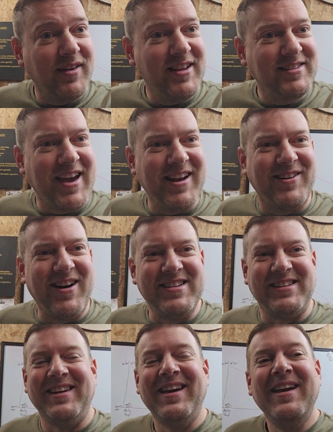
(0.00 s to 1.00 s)
It's kind of
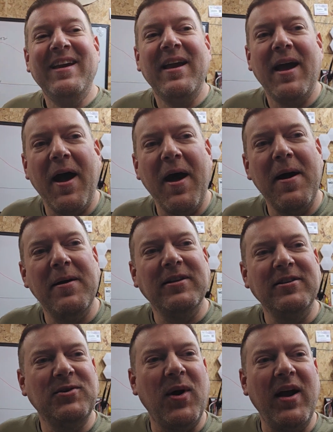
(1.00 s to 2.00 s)
crazy. Uh,
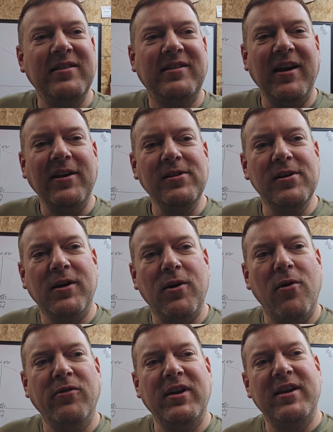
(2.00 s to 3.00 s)
let's go ahead and take a
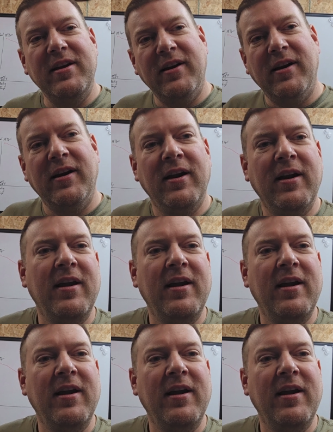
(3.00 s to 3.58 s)
look over here